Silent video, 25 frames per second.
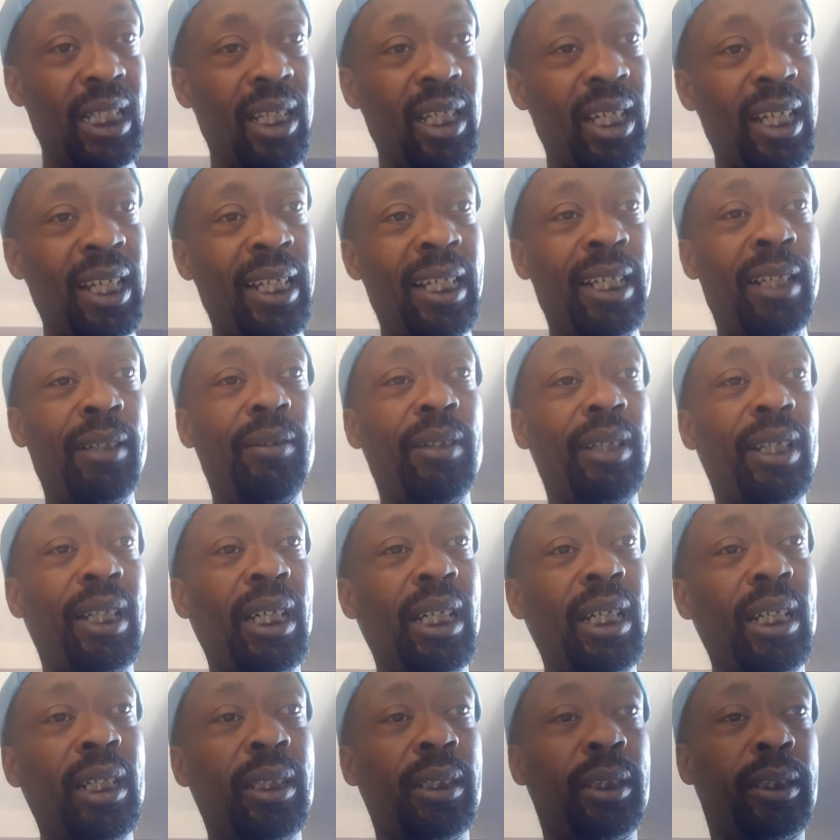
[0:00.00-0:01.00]
Uh,
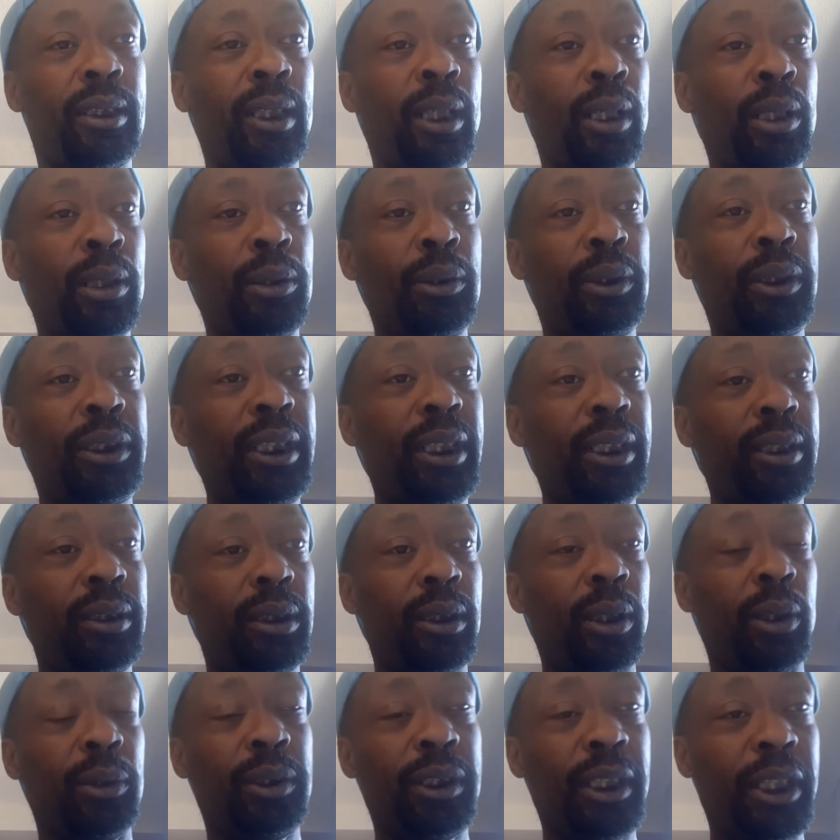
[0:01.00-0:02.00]
so she
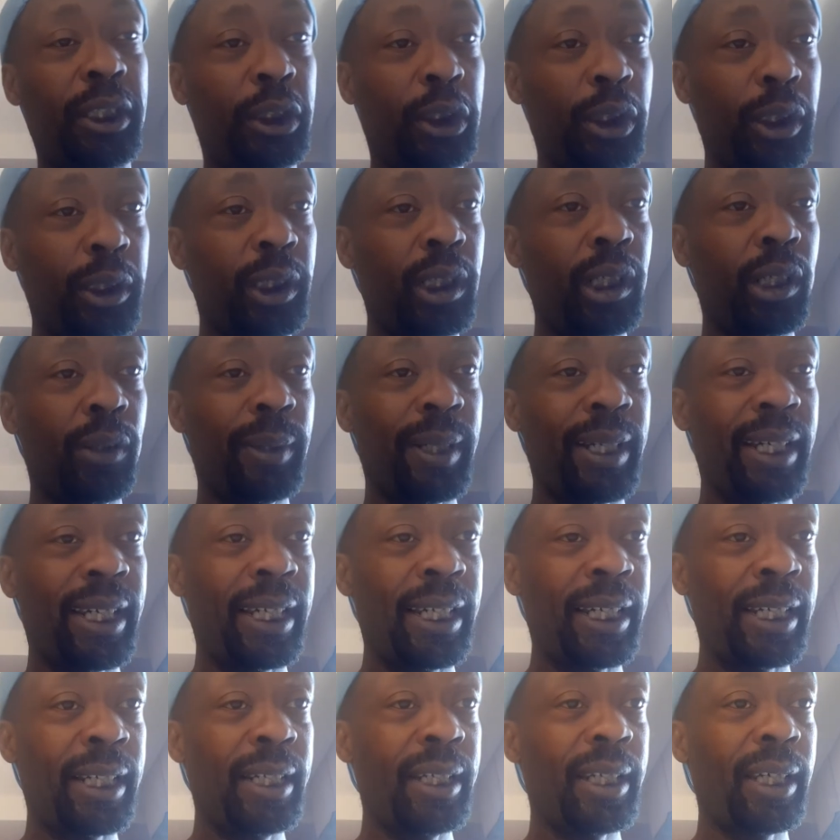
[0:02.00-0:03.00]
so she should go
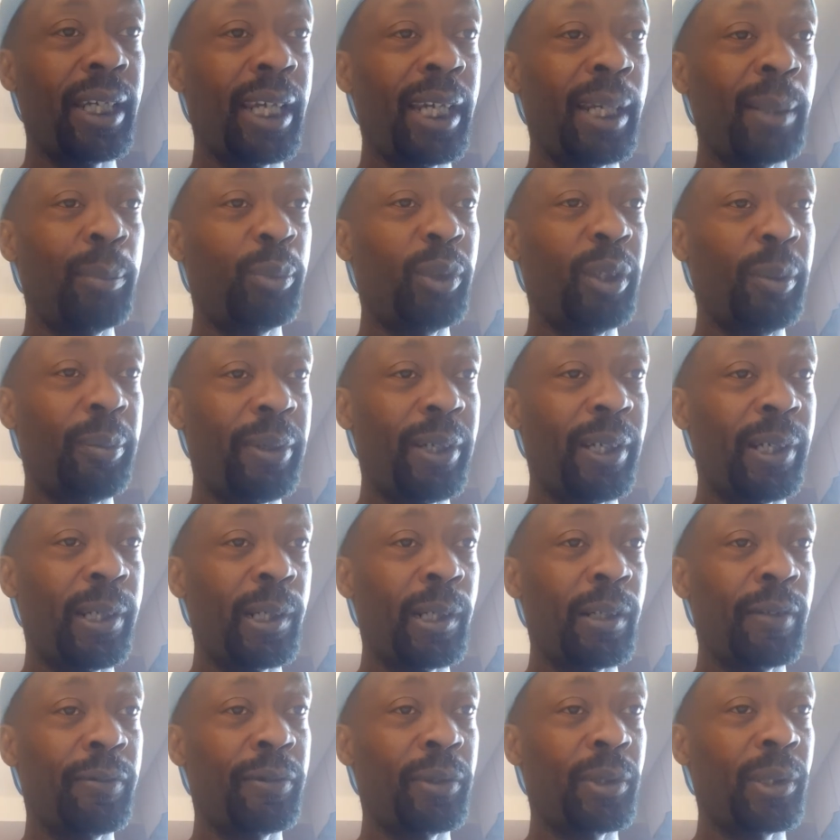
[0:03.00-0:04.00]
ahead and
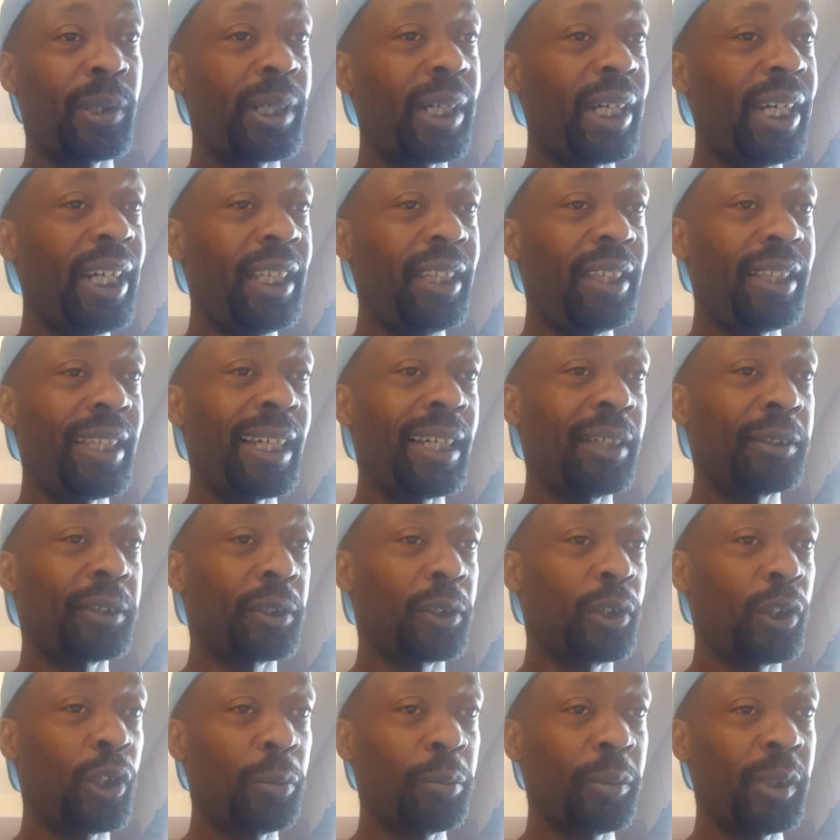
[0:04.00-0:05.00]
prepare for
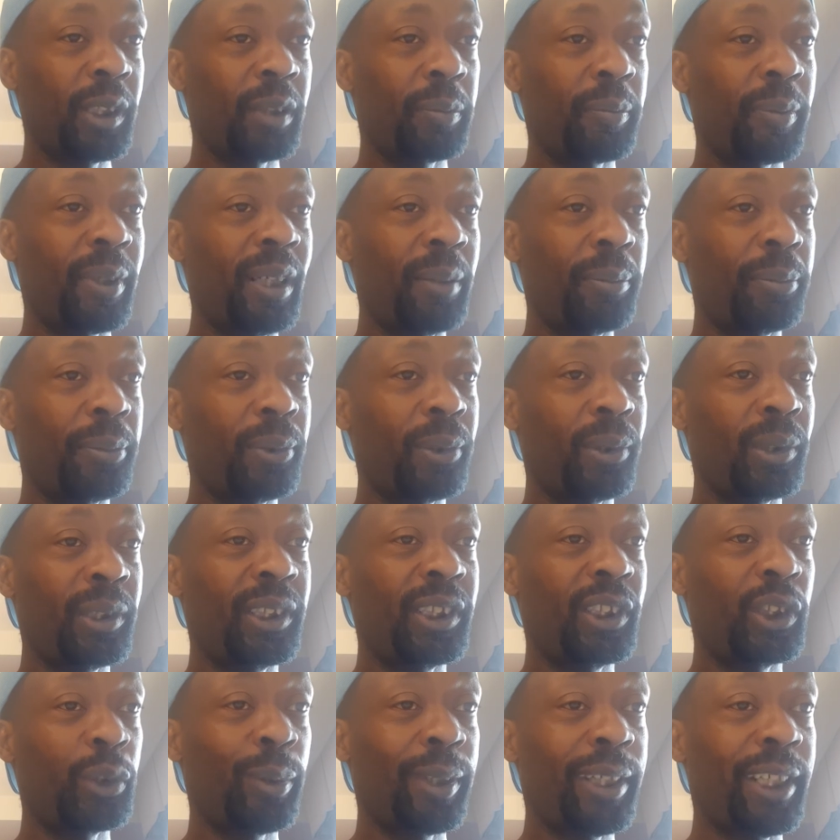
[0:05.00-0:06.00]
8,000 homeless people
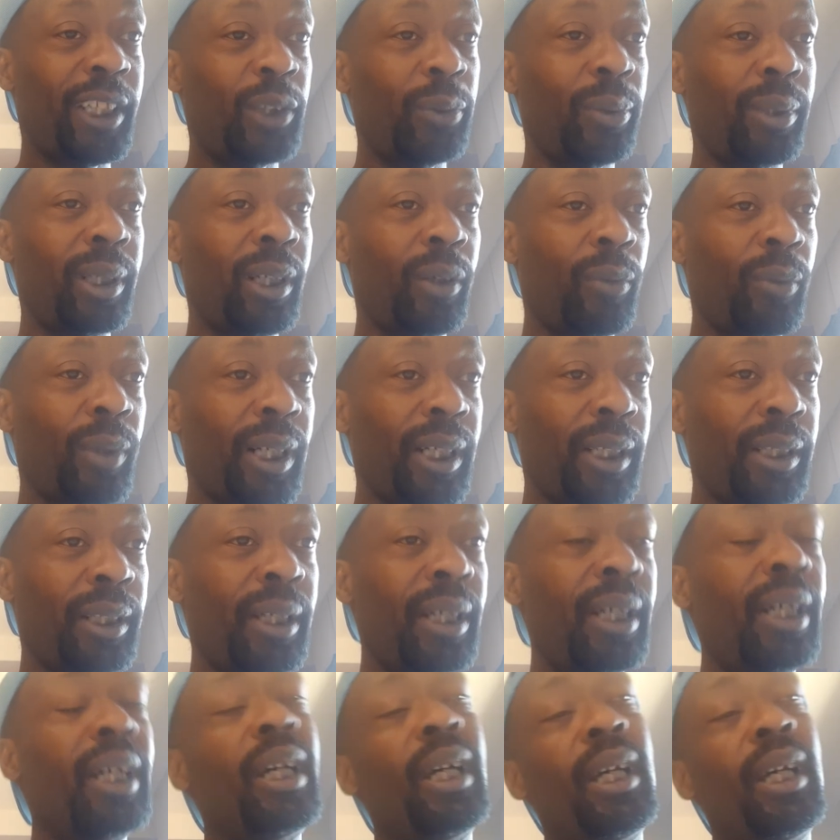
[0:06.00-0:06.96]
in 2021